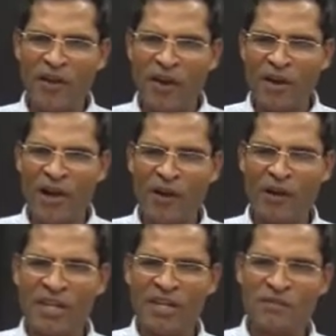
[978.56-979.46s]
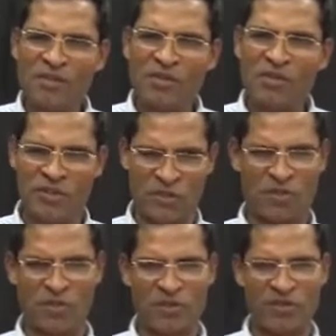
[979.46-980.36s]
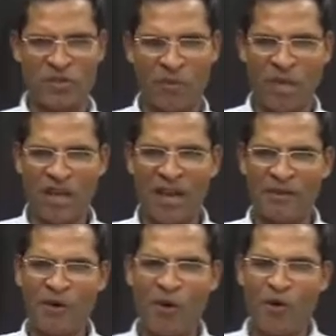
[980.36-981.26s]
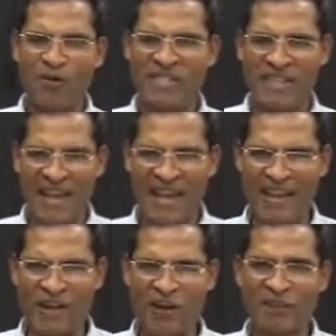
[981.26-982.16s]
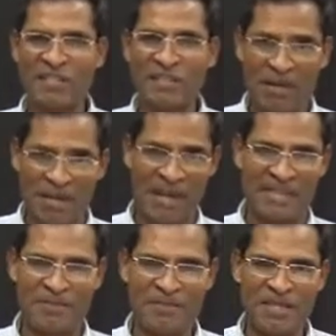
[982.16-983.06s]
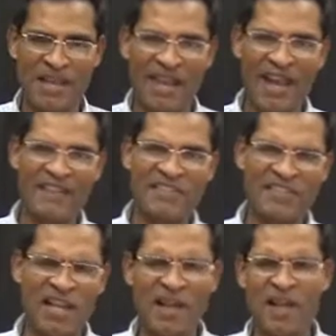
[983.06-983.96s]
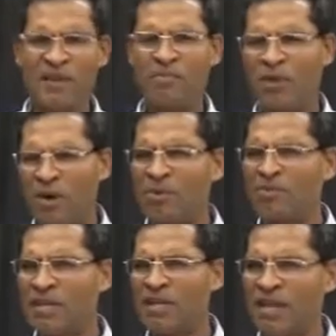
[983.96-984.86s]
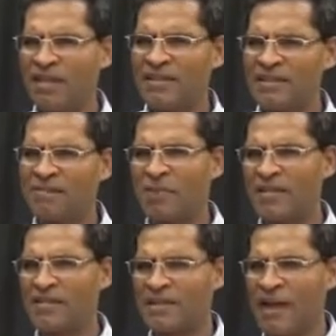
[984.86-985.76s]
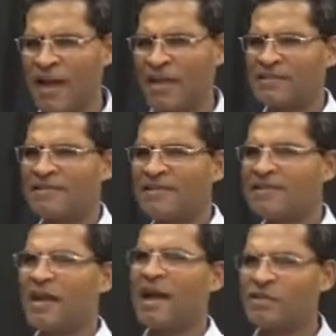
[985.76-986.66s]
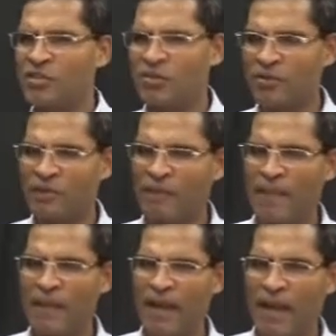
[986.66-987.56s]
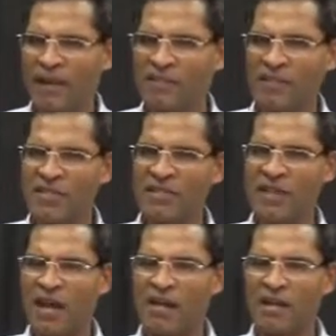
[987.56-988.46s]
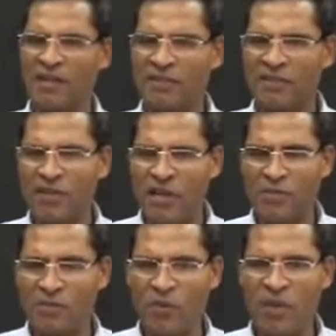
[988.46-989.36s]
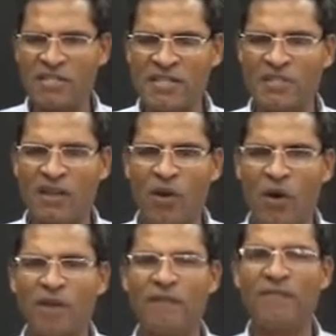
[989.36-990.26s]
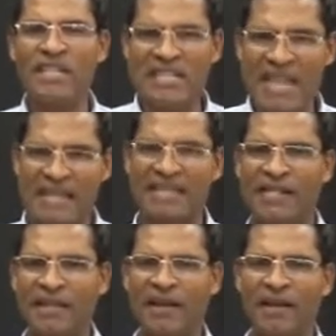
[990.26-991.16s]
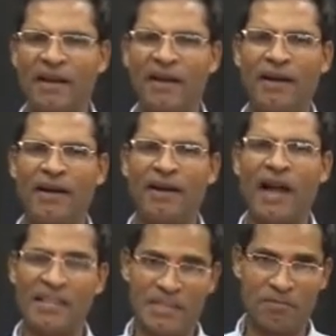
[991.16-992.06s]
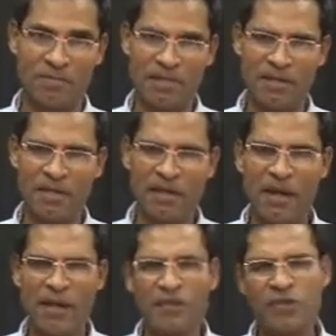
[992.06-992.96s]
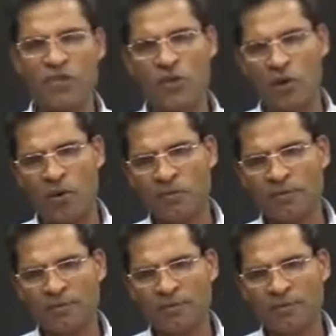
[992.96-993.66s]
on how individuals choose, we can have a whole scale of similar items and say probably this person has this attitude. And this type of questions are called vignette items. So,